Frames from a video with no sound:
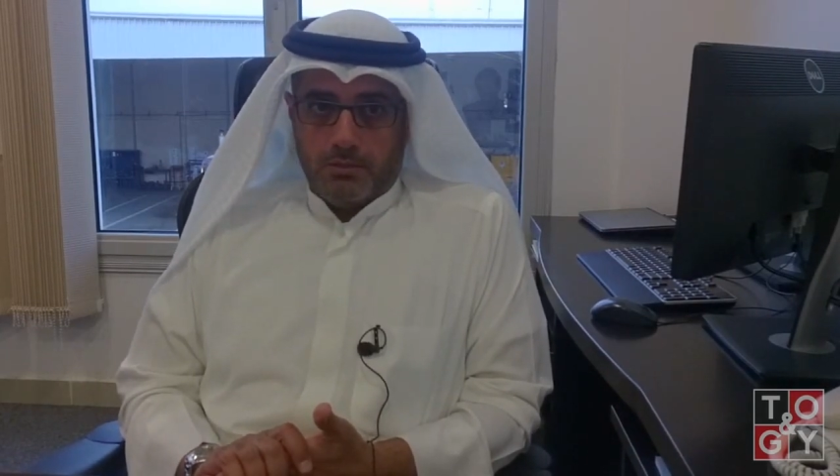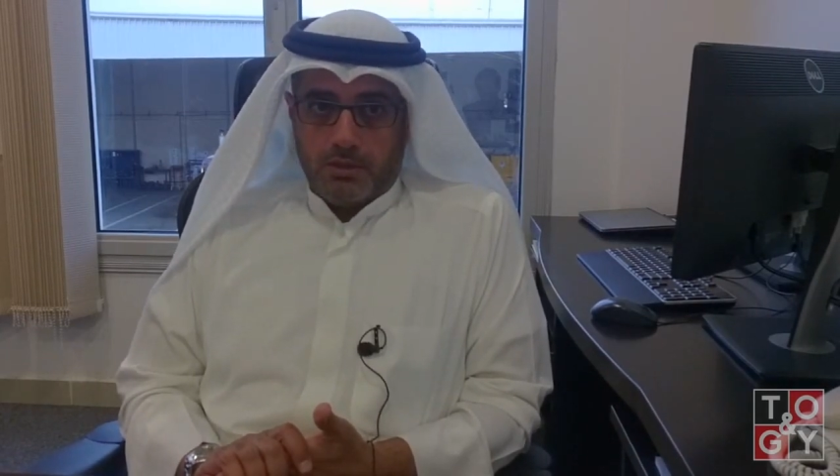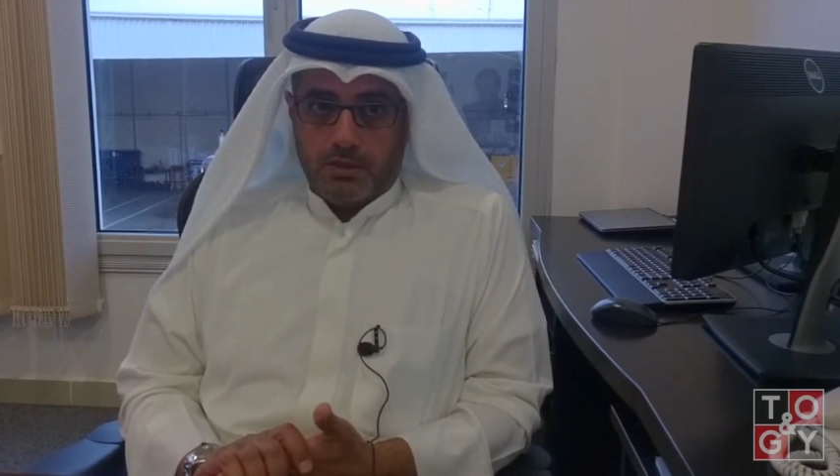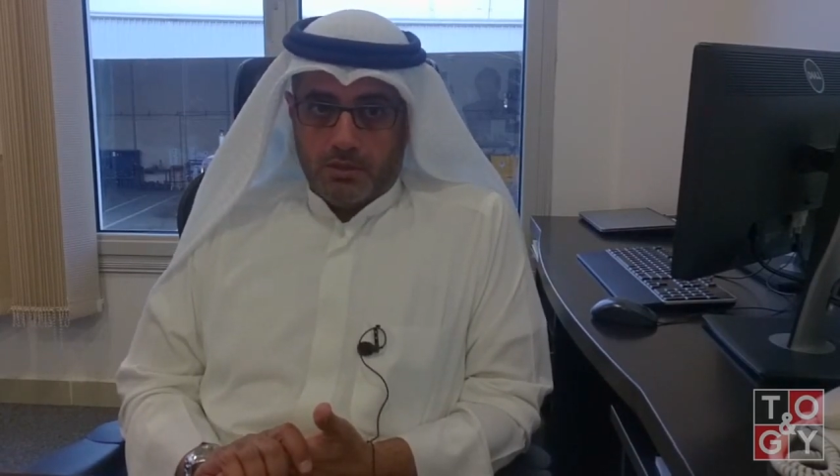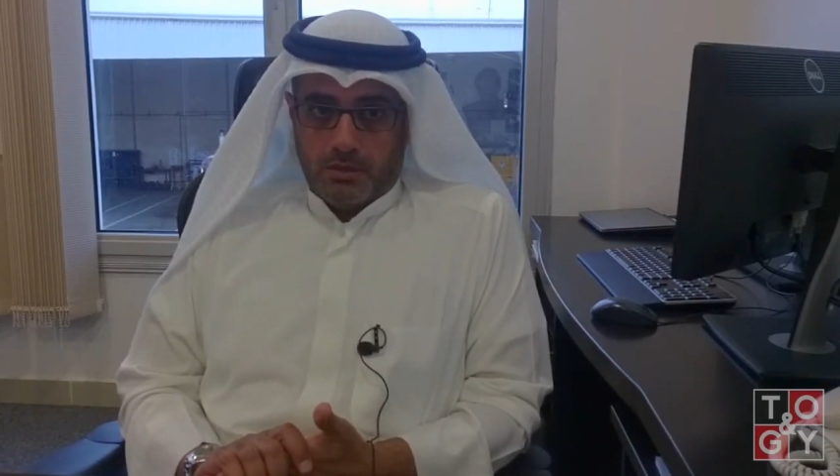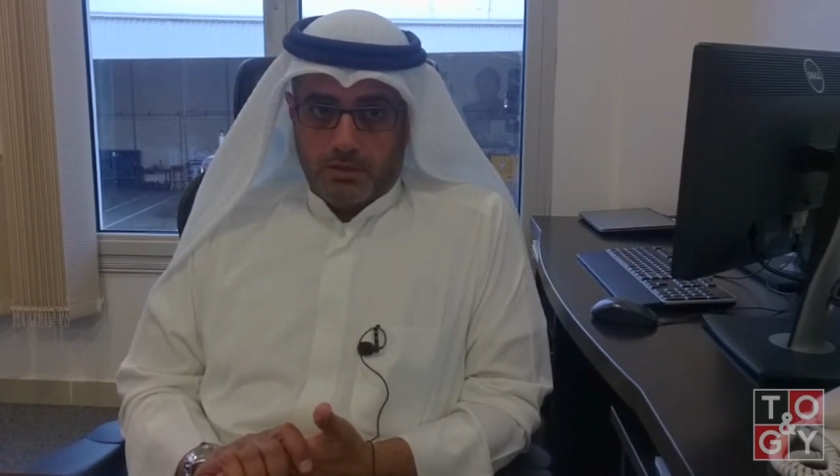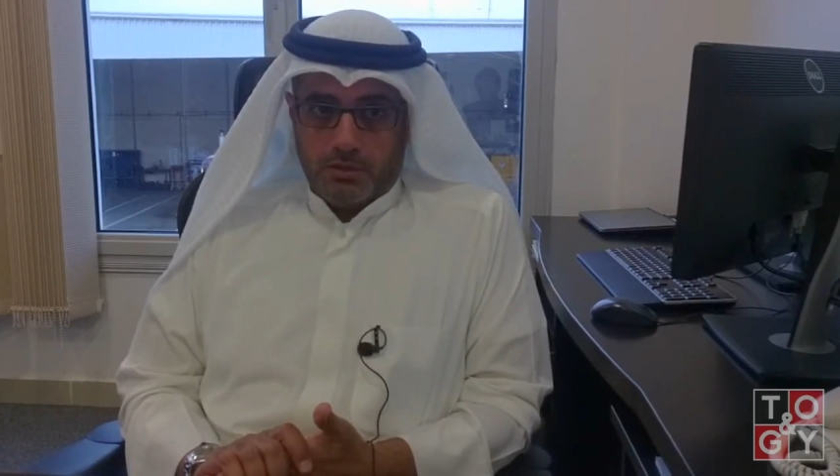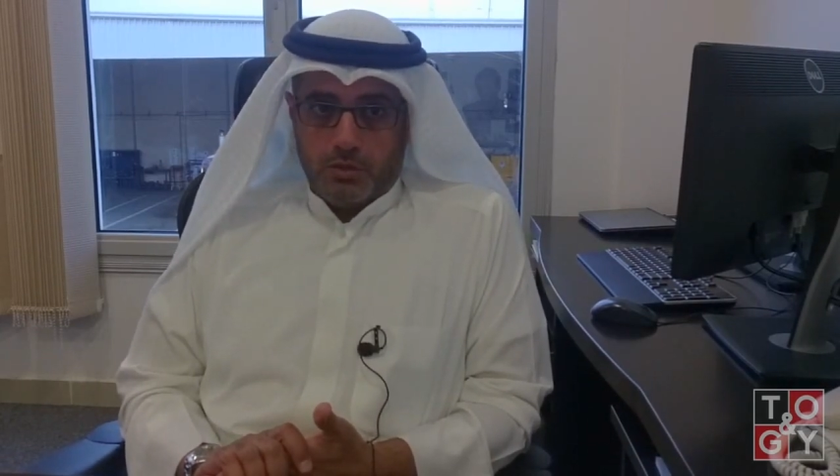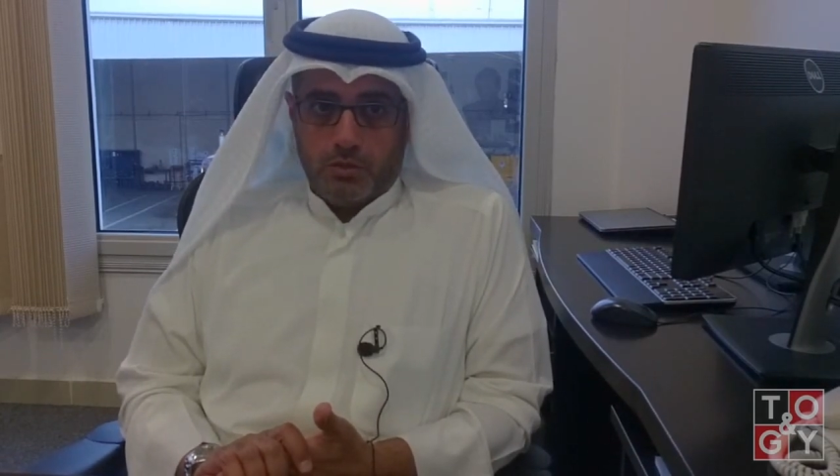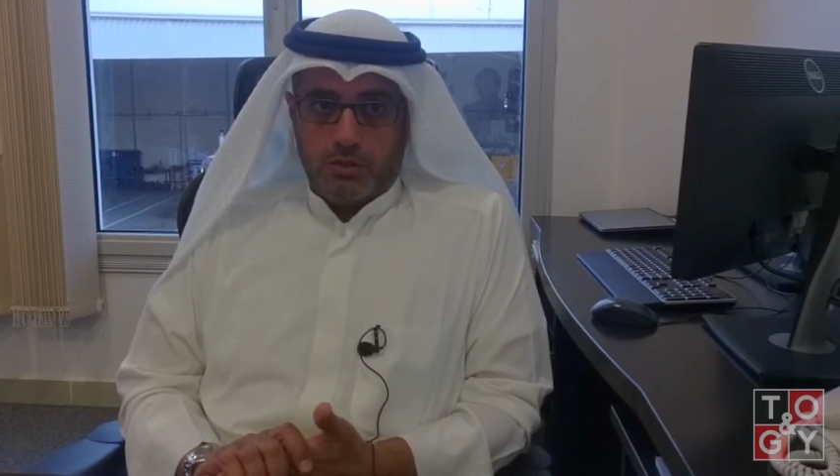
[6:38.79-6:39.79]
by taking their
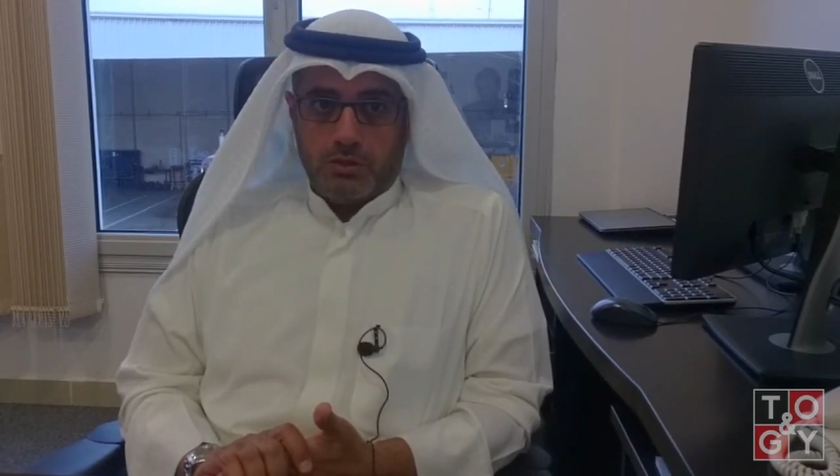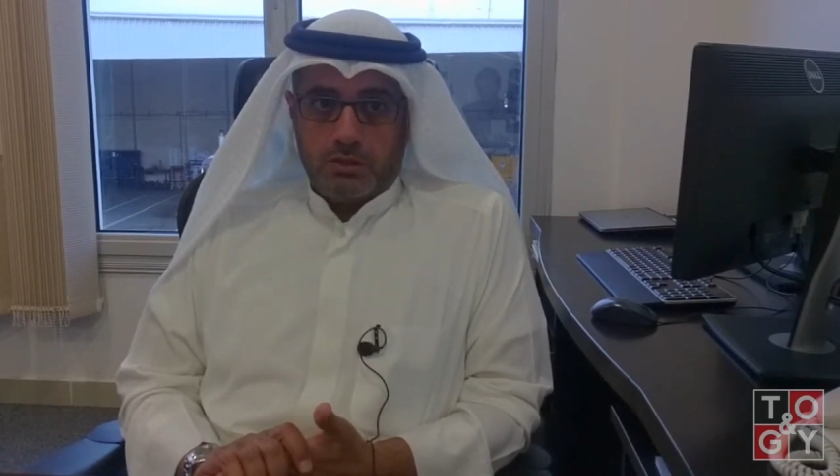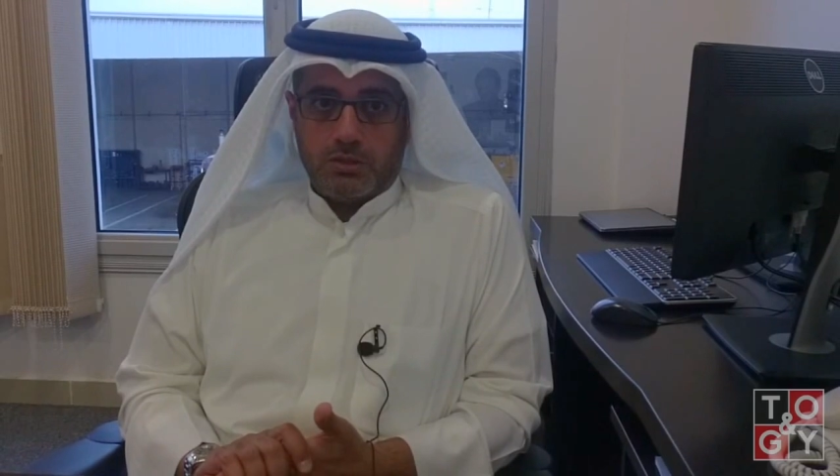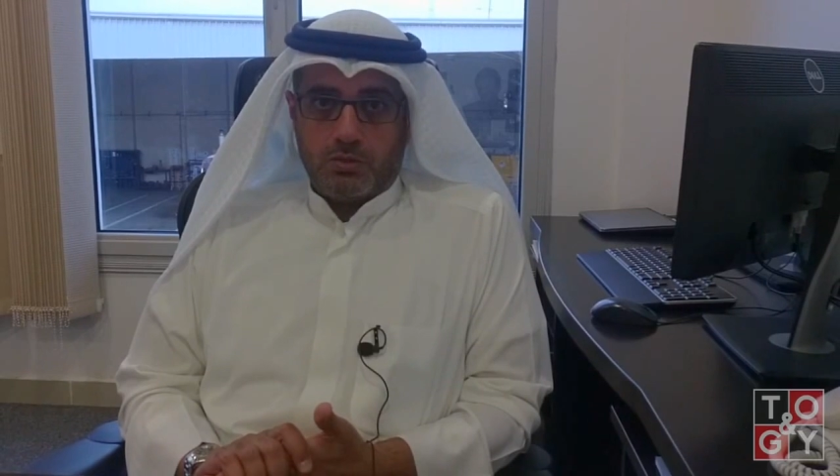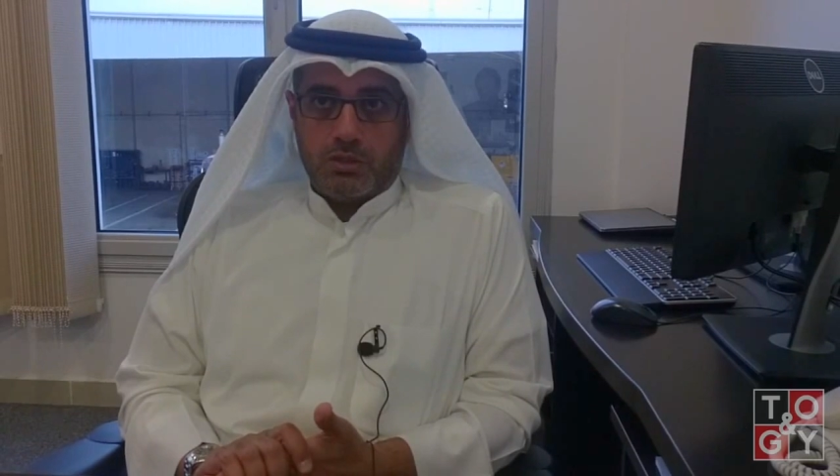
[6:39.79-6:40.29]
students